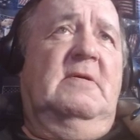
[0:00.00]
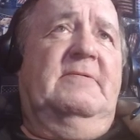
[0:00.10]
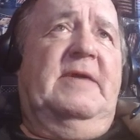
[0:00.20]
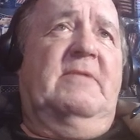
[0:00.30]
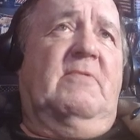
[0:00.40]

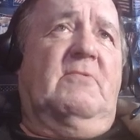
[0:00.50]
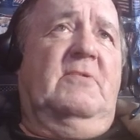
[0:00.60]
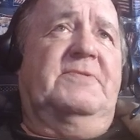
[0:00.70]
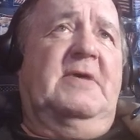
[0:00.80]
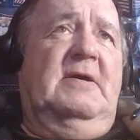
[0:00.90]
They were
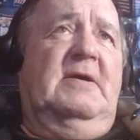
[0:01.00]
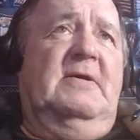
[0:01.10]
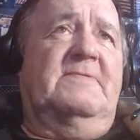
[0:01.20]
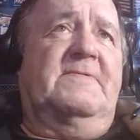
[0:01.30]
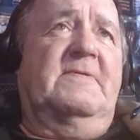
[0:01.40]
with
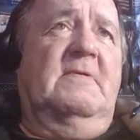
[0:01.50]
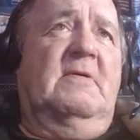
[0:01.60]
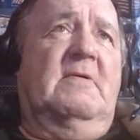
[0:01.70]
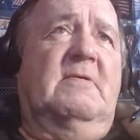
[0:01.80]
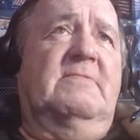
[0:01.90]
us.
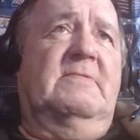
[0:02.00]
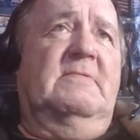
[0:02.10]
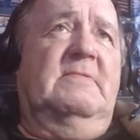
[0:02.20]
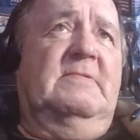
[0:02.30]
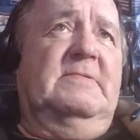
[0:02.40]
Or
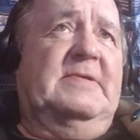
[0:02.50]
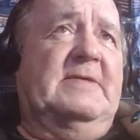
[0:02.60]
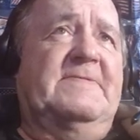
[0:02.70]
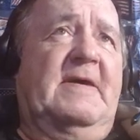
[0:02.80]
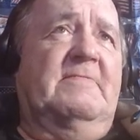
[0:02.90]

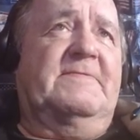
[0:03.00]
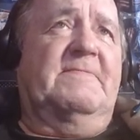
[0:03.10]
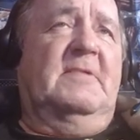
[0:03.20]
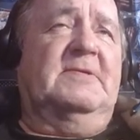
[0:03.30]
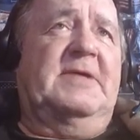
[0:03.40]
that's how
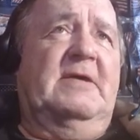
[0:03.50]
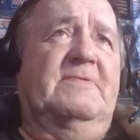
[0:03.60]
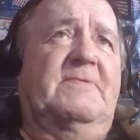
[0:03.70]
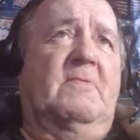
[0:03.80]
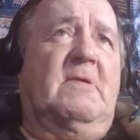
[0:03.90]
small
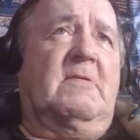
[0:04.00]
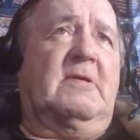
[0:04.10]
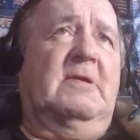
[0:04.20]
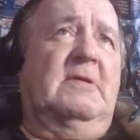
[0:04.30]
towns work.